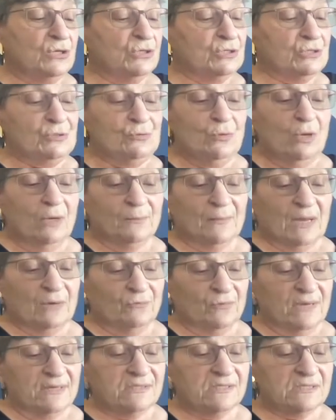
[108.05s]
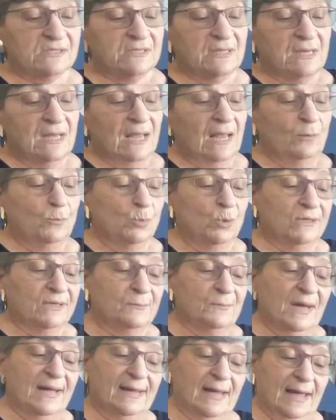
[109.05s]
2 on my wrist and 1 on
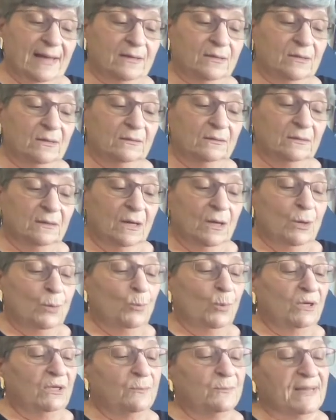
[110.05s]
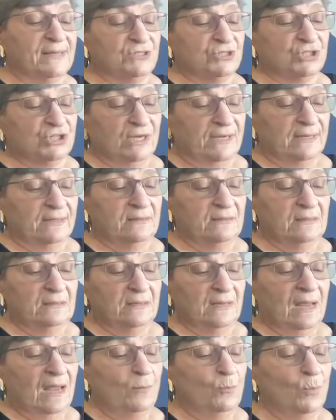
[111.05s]
my ankle, 1 on my chin
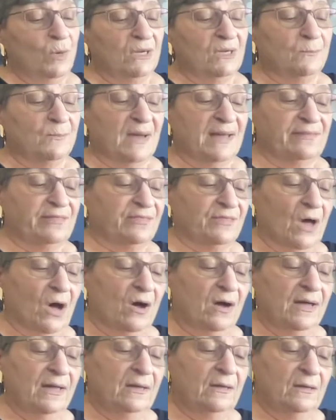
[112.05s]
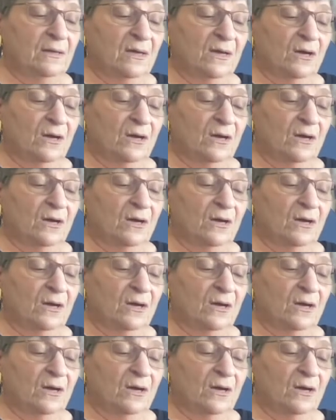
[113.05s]
and 1 on my thigh,